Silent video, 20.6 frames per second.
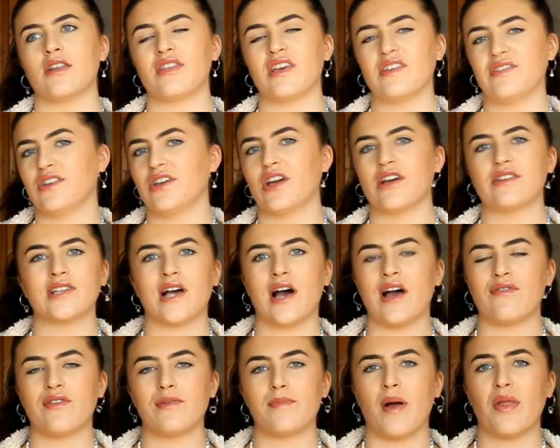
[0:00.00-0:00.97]
of thing that goes
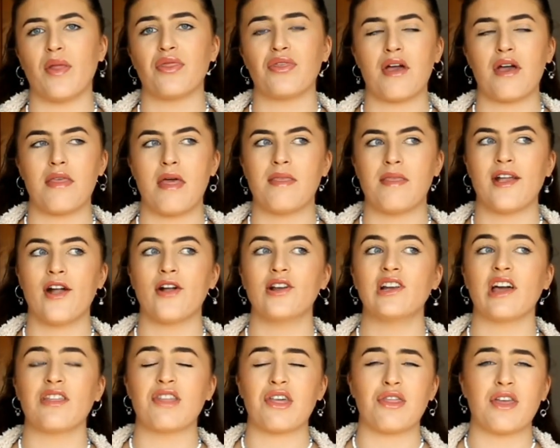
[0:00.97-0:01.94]
out every month. And then the
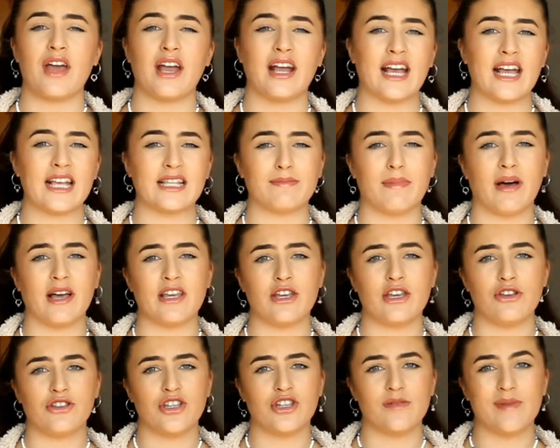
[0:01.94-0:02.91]
only other thing is my
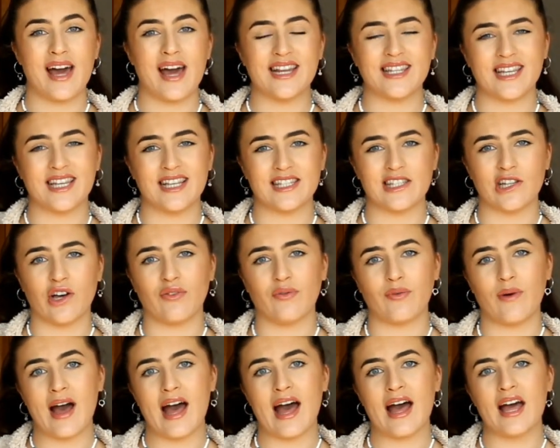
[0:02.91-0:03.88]
YouTube editing
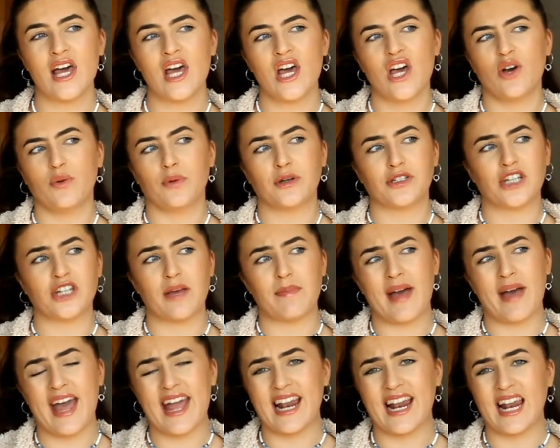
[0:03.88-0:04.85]
software, which I
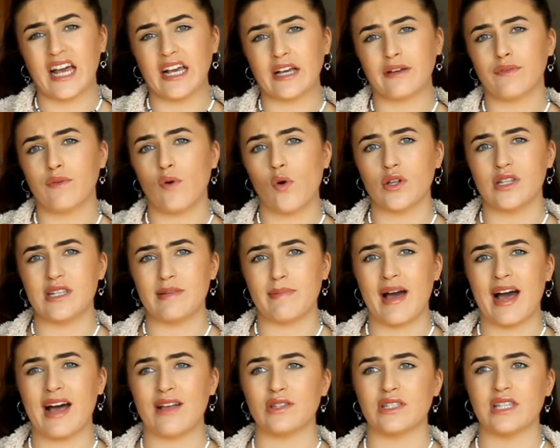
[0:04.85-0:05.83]
pay like £40
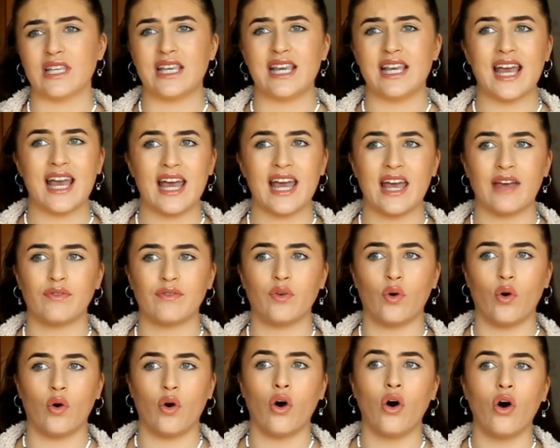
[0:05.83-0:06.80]
a year
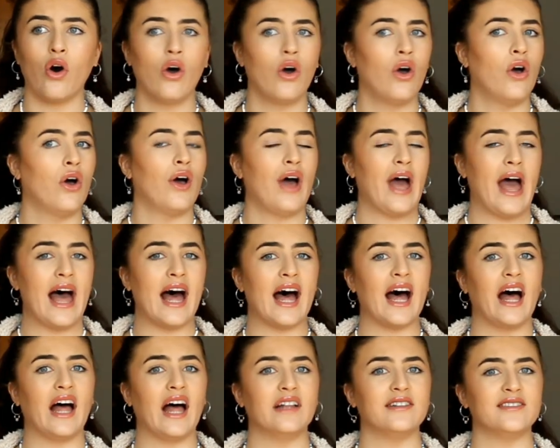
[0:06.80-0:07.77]
for,
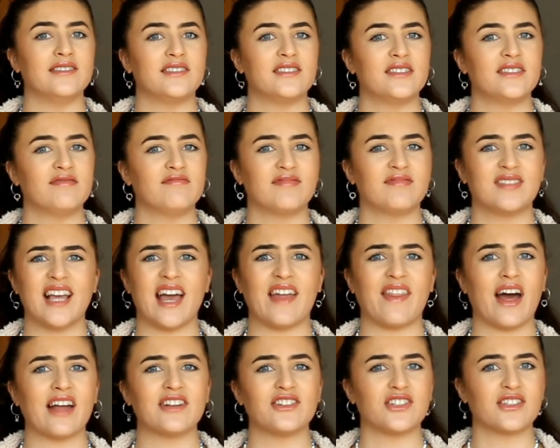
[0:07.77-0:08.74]
and yeah,
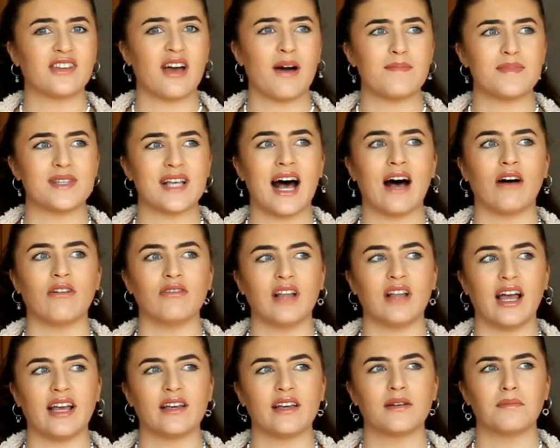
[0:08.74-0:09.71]
that just comes out
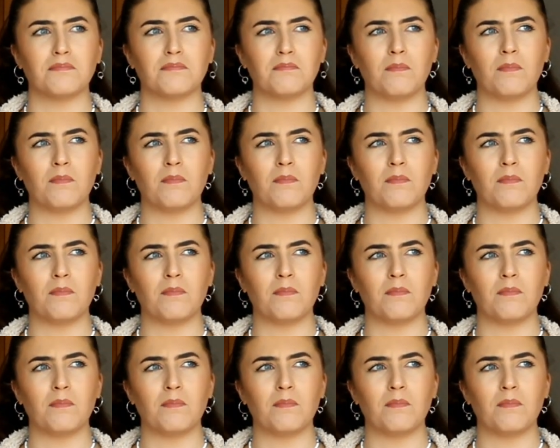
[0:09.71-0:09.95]
like